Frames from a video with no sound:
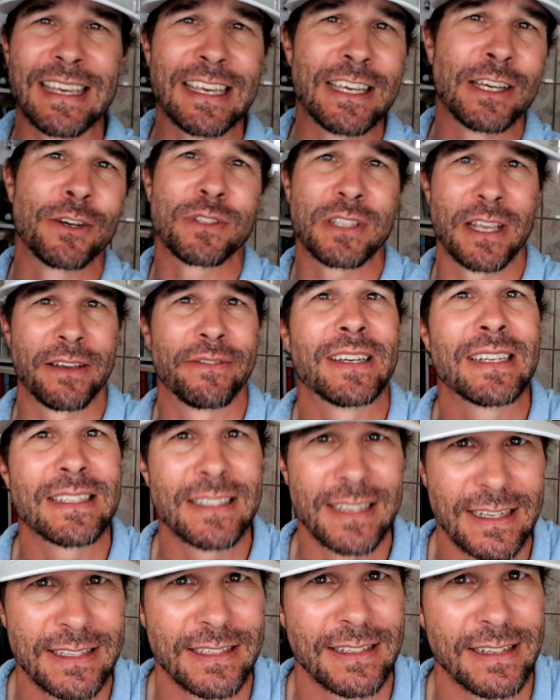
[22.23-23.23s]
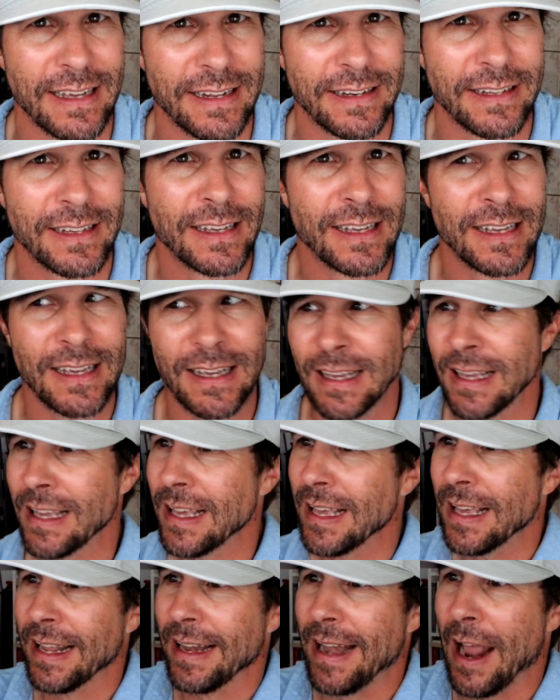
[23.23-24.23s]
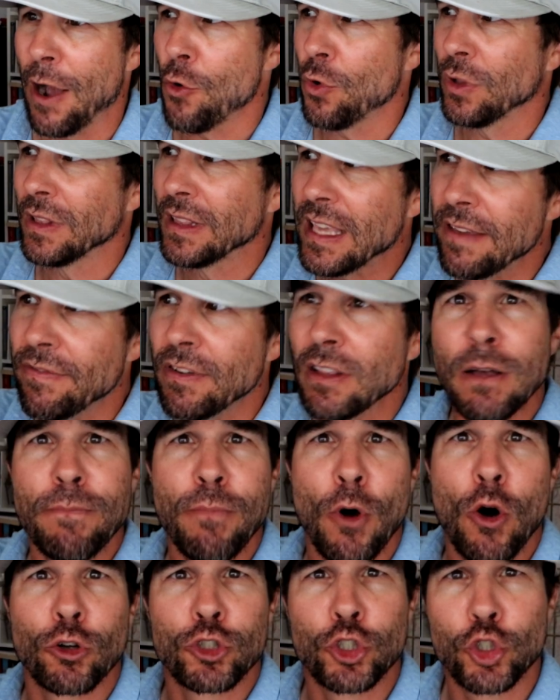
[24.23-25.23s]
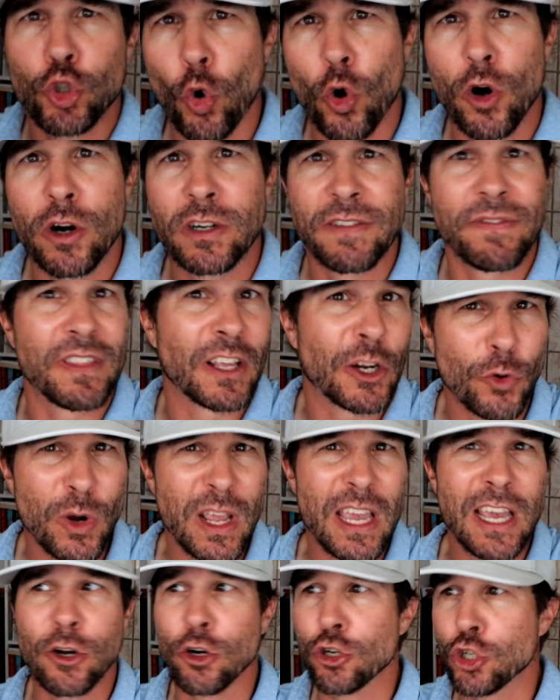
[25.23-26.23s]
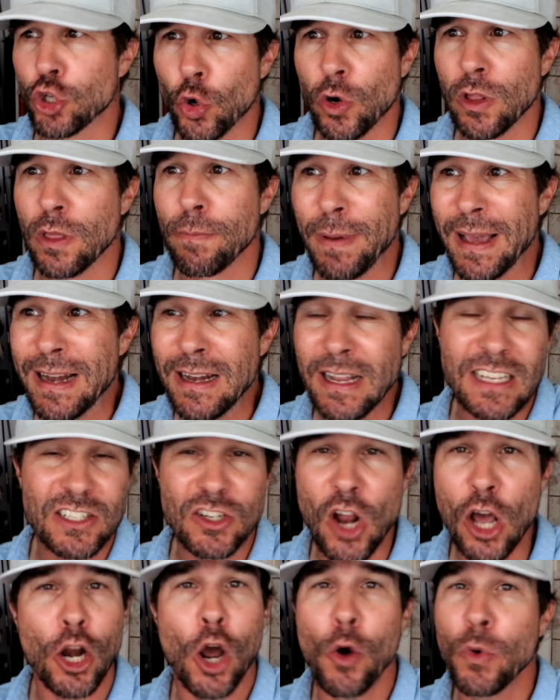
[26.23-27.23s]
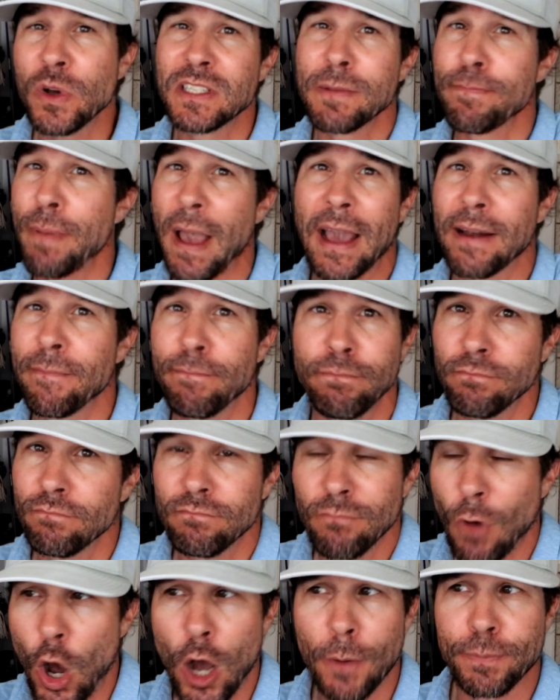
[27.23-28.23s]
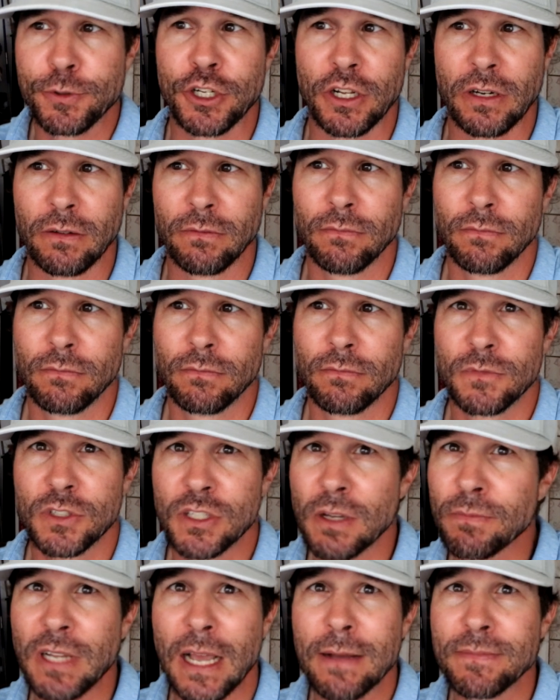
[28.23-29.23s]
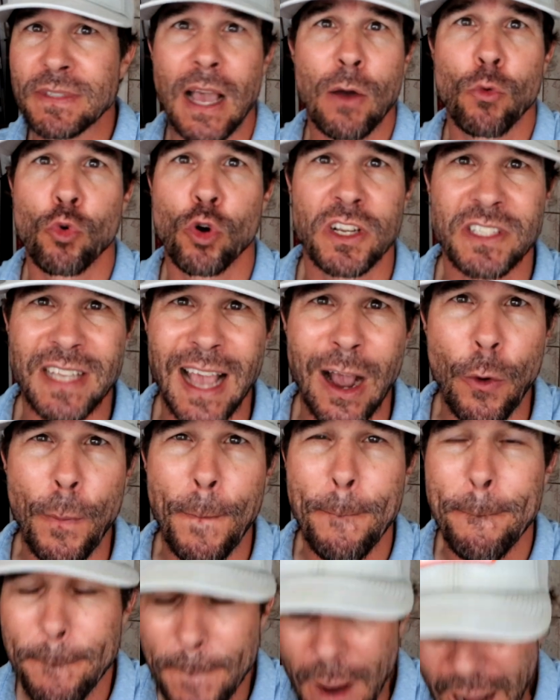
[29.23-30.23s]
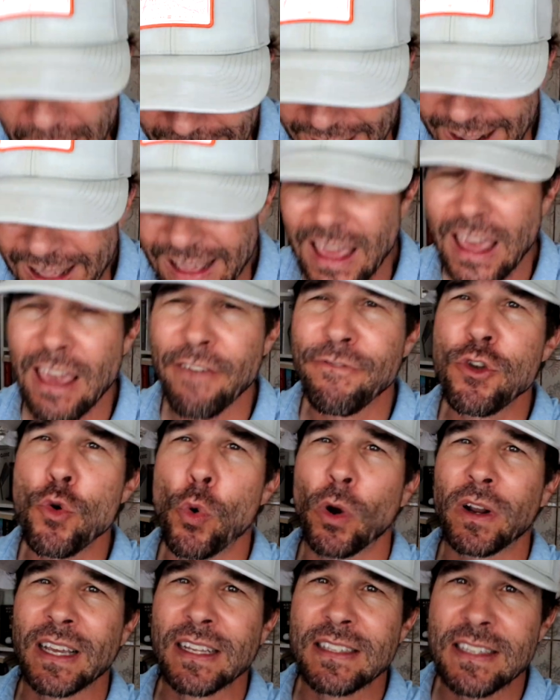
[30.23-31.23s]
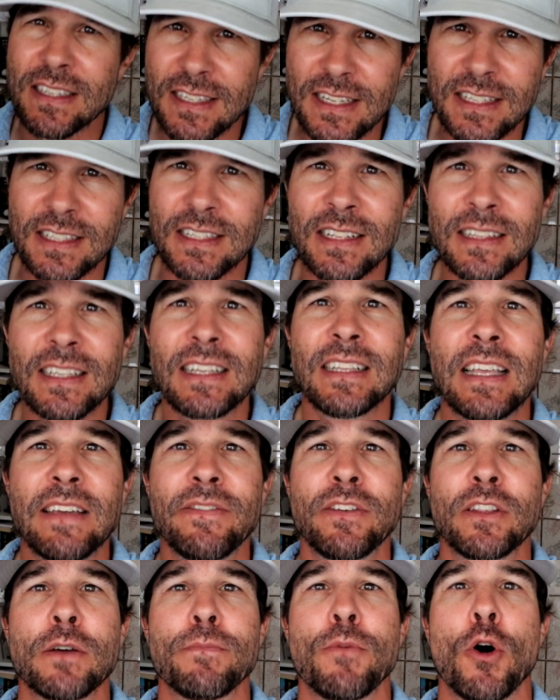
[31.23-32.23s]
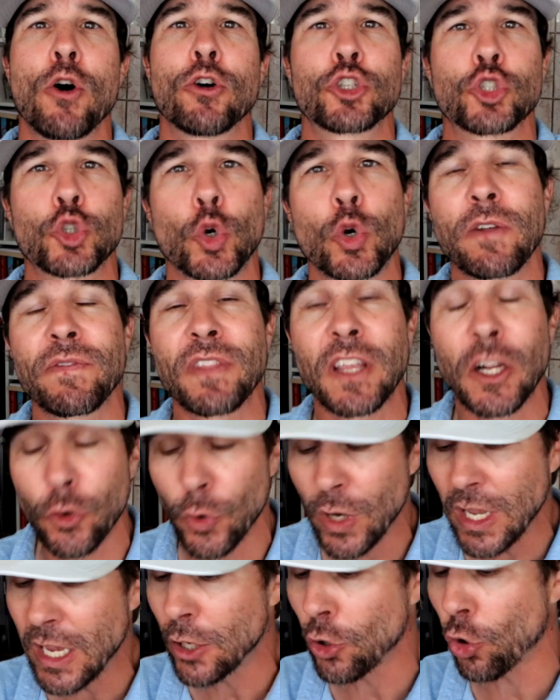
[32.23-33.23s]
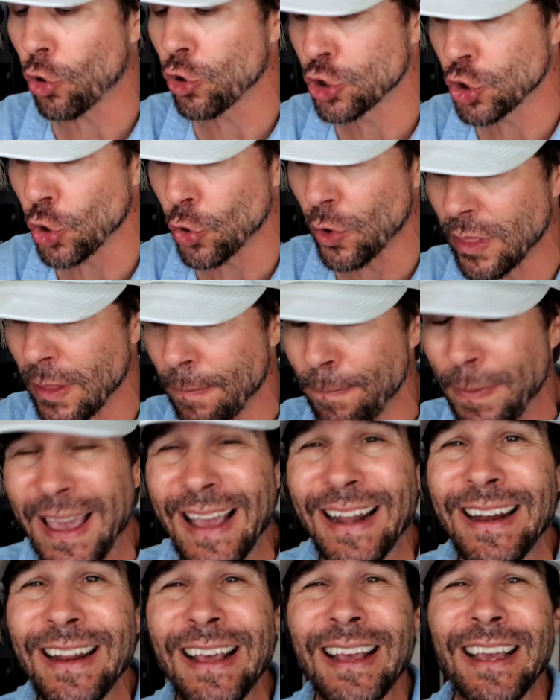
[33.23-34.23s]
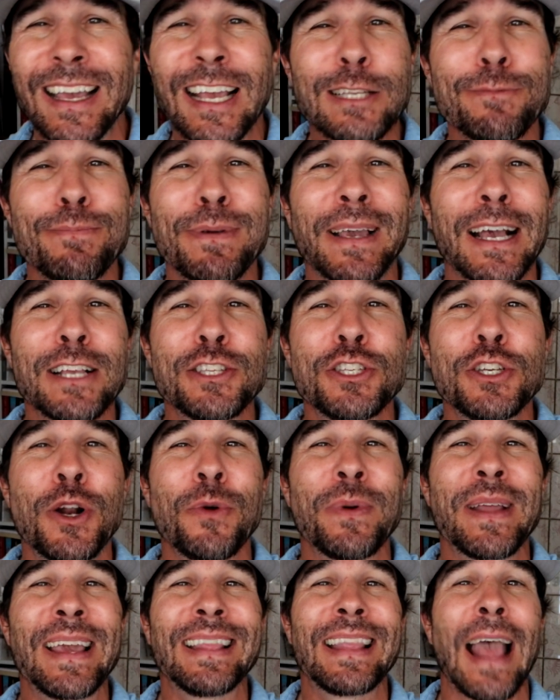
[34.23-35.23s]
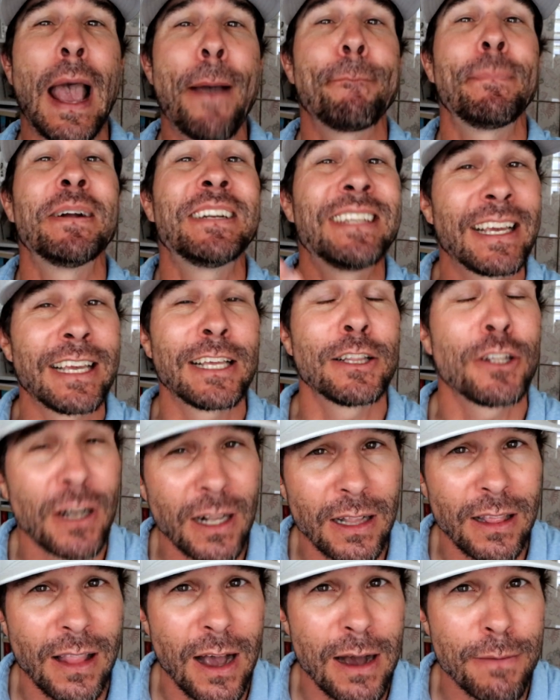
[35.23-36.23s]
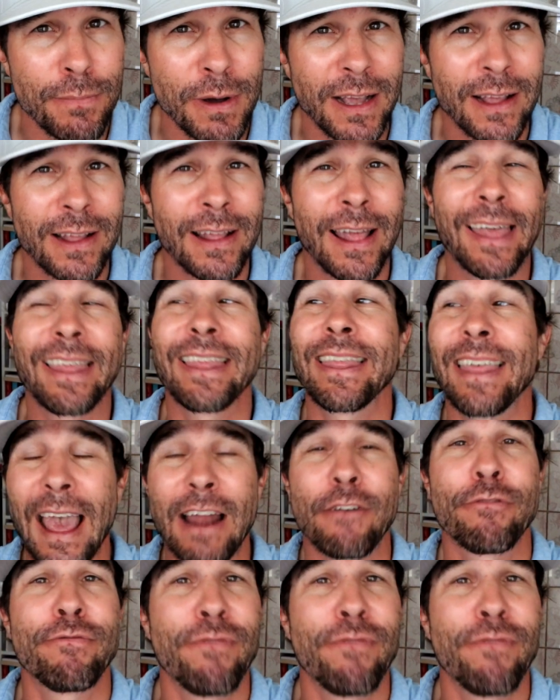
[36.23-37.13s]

egos have existed. Now, leaving the ball short of the green or short of the pin is not always a bad option. Sometimes that works out. But if you are consistently leaving the ball short of the green or short of the pin, it's because you don't hit that particular club that